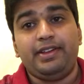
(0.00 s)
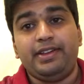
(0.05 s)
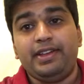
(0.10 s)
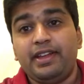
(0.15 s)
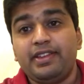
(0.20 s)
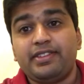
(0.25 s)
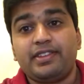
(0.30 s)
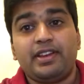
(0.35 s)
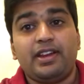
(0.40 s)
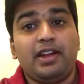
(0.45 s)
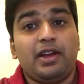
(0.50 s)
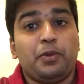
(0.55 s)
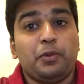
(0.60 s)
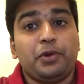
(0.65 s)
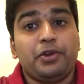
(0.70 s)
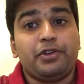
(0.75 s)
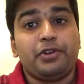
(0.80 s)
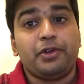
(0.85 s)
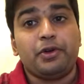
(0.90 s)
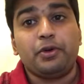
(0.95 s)
yesterday I
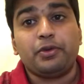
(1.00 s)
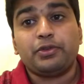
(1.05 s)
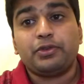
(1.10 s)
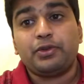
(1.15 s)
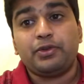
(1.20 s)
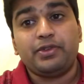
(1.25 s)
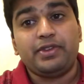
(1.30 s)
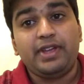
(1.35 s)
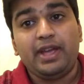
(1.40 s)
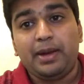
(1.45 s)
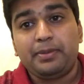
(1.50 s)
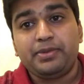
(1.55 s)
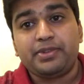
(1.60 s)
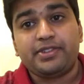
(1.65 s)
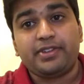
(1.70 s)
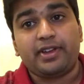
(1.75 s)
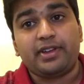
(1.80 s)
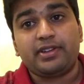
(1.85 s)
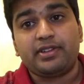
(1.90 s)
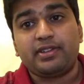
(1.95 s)
wanted to go through the Apple
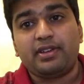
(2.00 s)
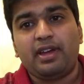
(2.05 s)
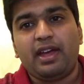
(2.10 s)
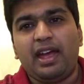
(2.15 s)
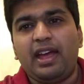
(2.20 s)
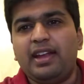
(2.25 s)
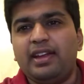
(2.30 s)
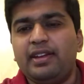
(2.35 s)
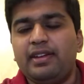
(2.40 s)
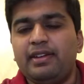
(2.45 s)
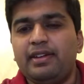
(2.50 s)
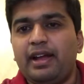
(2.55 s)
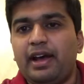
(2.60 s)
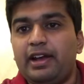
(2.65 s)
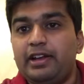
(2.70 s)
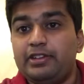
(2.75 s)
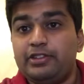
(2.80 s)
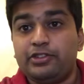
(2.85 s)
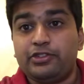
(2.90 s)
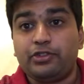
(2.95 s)
site and
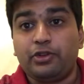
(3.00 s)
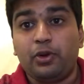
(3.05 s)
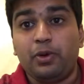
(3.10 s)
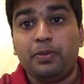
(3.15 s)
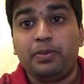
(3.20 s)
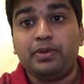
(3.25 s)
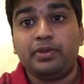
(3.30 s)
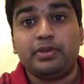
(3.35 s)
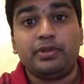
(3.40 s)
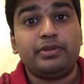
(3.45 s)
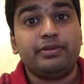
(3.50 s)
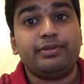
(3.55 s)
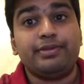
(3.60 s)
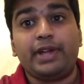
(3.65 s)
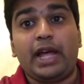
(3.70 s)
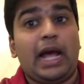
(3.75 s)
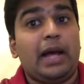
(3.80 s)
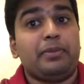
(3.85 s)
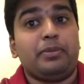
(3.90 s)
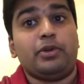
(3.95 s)
I just opened
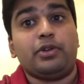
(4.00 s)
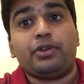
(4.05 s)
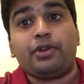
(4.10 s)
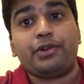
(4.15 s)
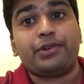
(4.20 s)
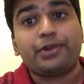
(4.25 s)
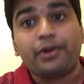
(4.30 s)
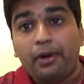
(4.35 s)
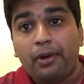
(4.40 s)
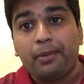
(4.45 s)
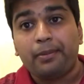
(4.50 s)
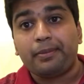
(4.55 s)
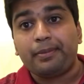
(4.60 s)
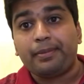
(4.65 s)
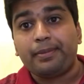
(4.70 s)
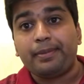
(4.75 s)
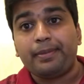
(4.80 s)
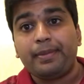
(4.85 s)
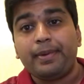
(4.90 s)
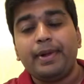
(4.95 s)
apple.com
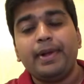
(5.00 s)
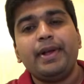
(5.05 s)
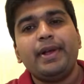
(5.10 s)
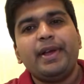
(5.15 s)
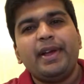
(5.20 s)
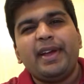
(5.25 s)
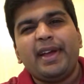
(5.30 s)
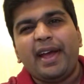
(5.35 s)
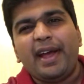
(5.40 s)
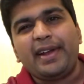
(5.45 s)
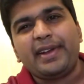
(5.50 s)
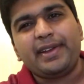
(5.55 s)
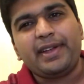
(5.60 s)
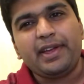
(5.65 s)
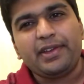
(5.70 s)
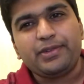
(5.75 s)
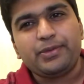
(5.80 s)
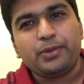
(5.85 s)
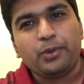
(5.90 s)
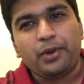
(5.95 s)
and
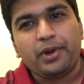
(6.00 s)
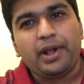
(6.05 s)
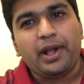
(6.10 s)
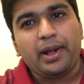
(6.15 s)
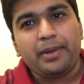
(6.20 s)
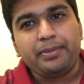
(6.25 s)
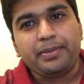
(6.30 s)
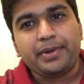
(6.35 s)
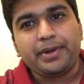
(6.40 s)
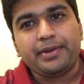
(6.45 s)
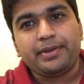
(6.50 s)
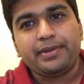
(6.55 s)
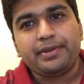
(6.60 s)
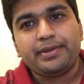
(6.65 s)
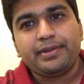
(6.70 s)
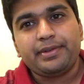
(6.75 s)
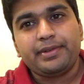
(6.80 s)
guess what happened?